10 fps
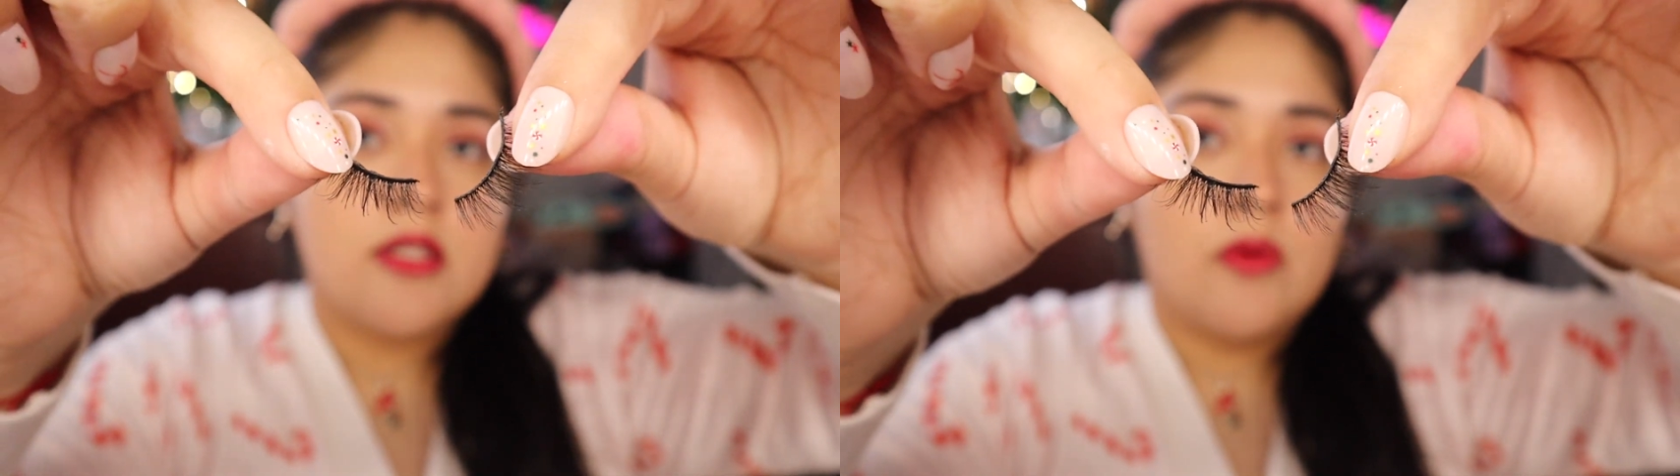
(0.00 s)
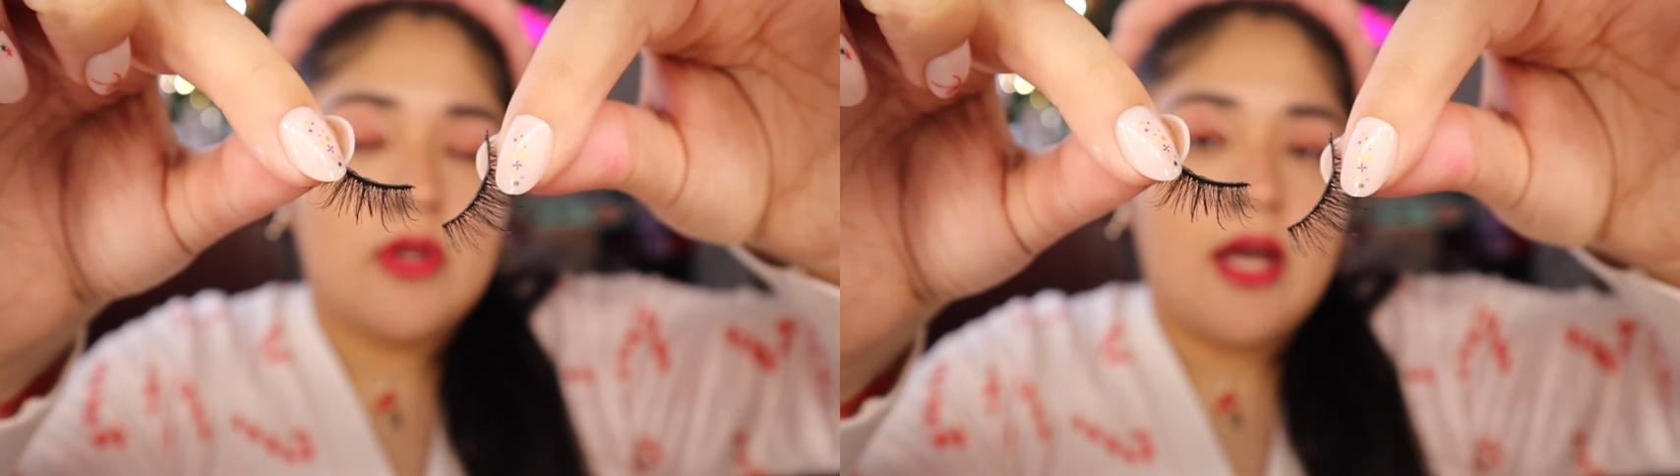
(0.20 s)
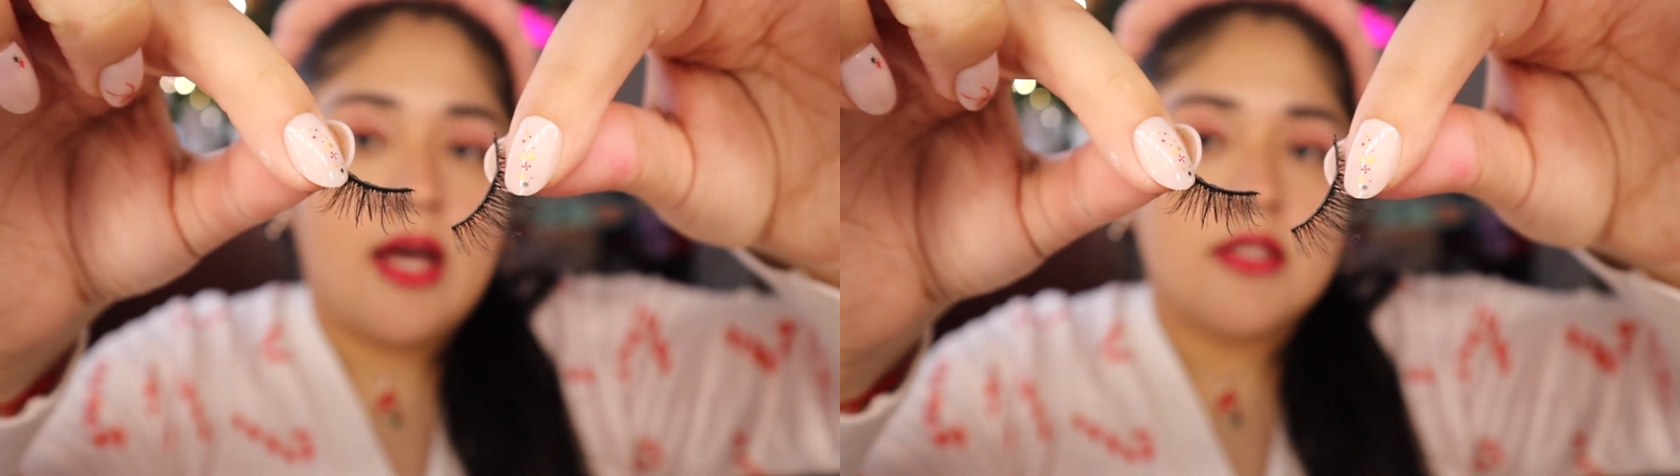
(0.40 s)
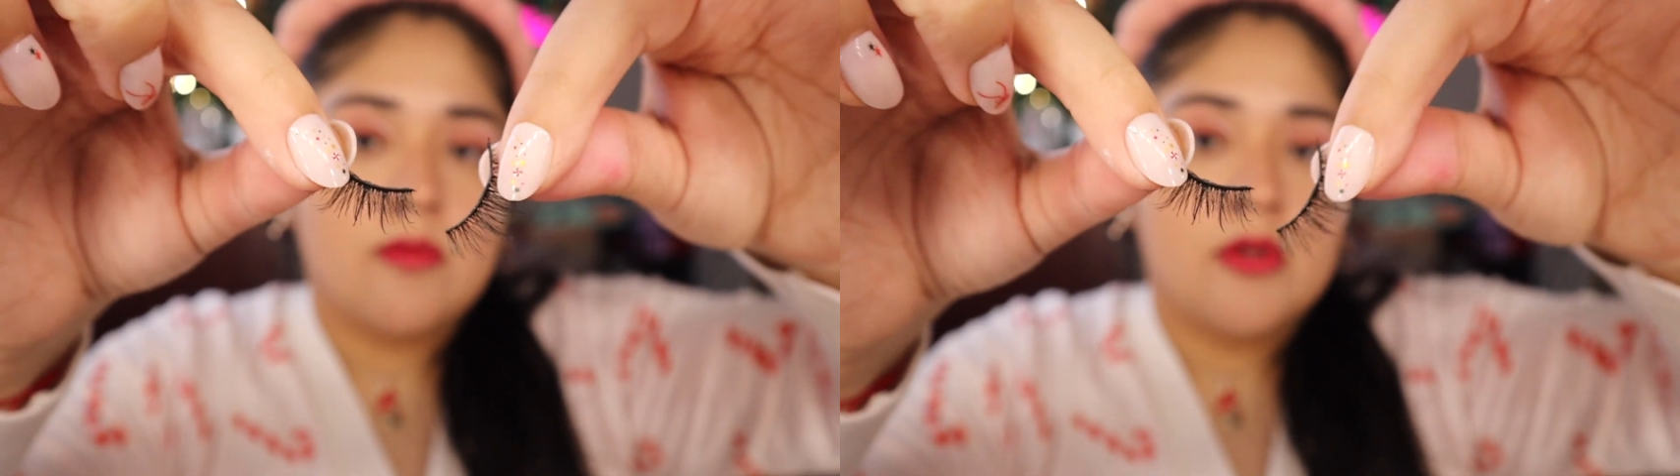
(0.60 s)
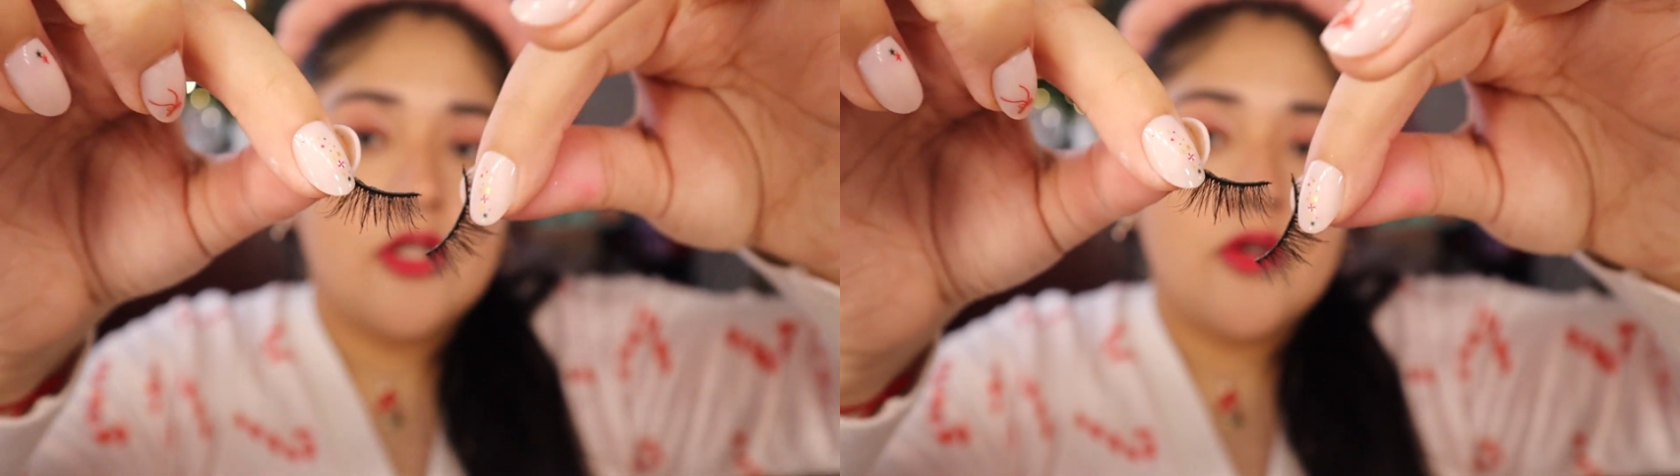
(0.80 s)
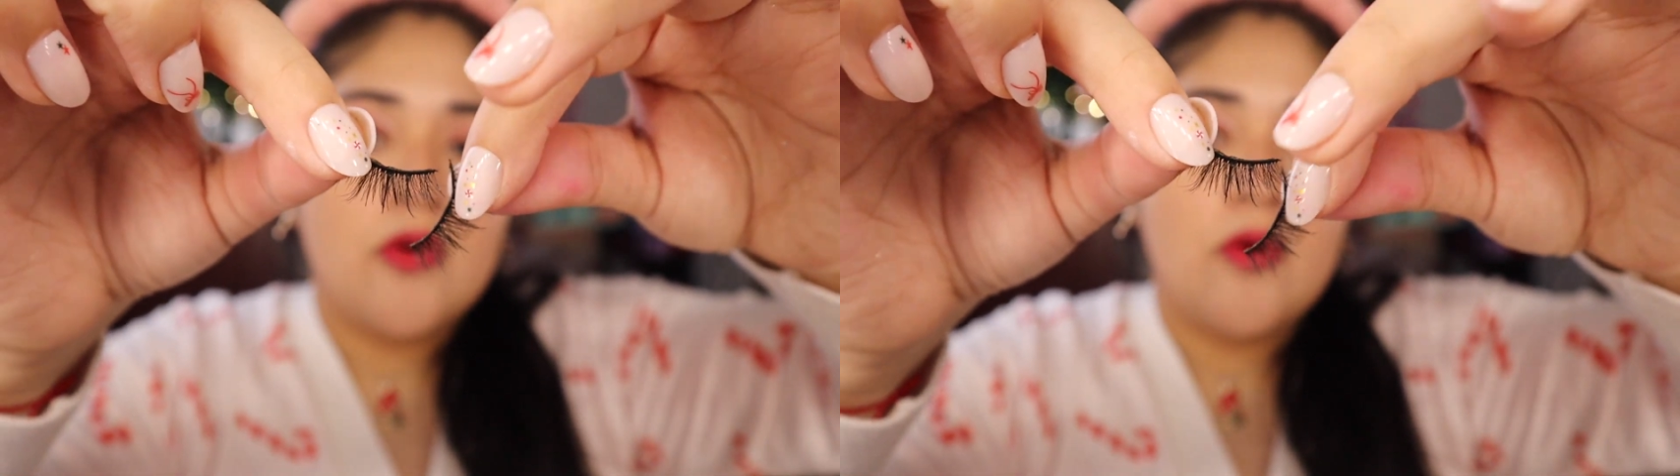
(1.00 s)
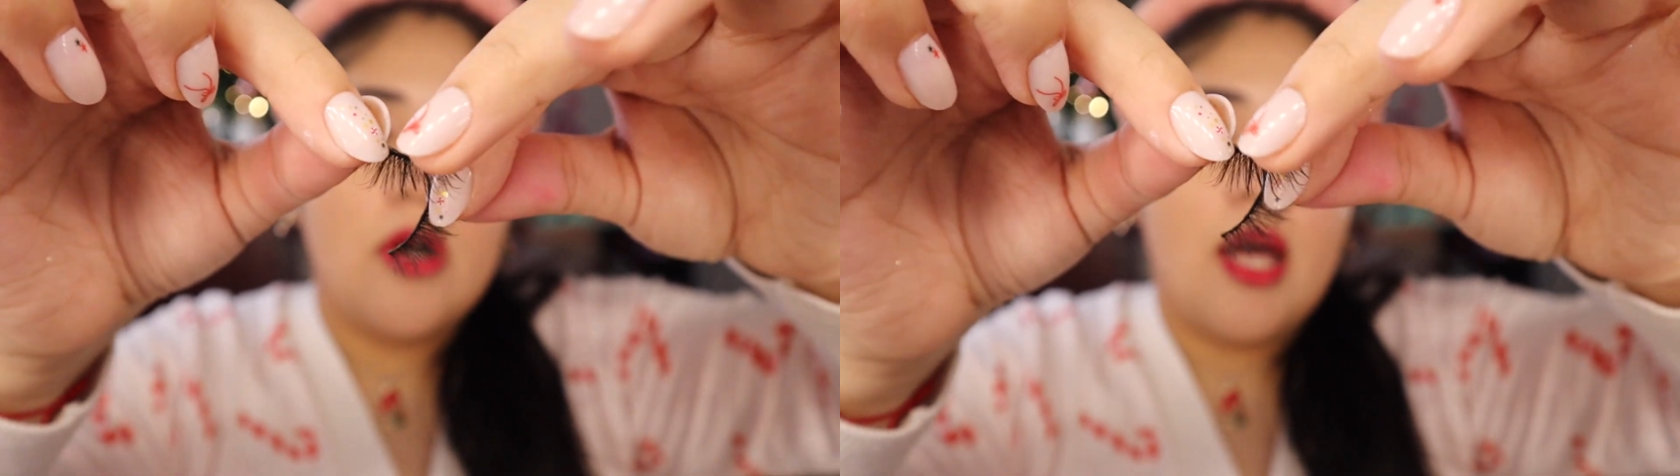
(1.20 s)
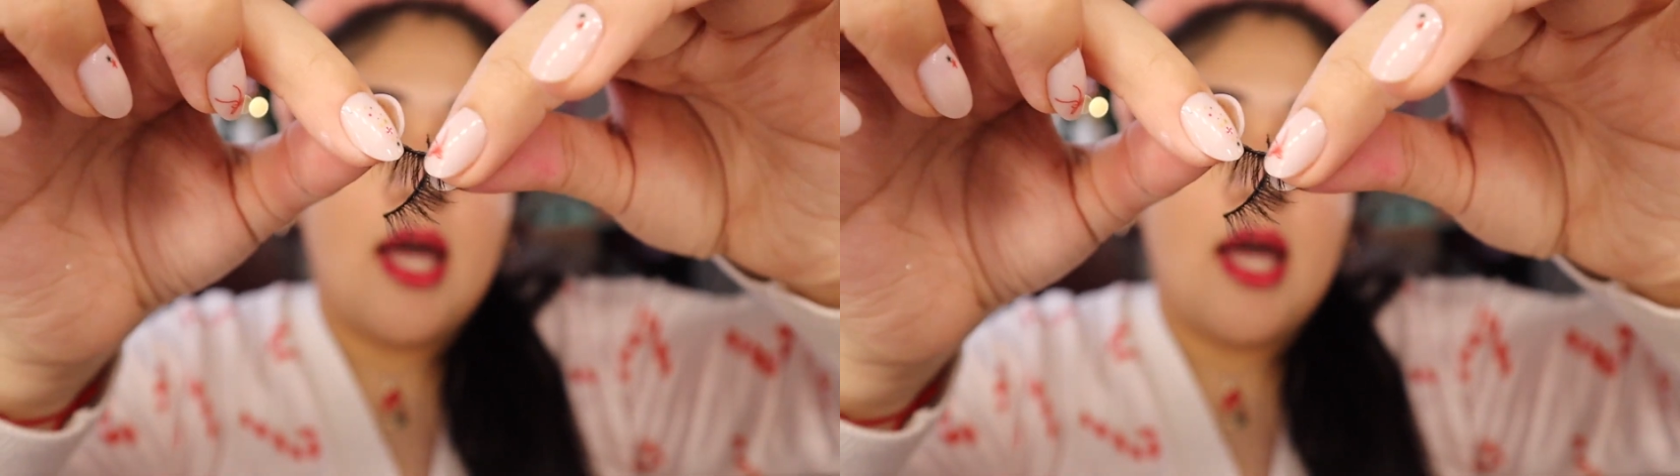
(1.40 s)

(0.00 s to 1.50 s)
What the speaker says: So I'm gonna add some glue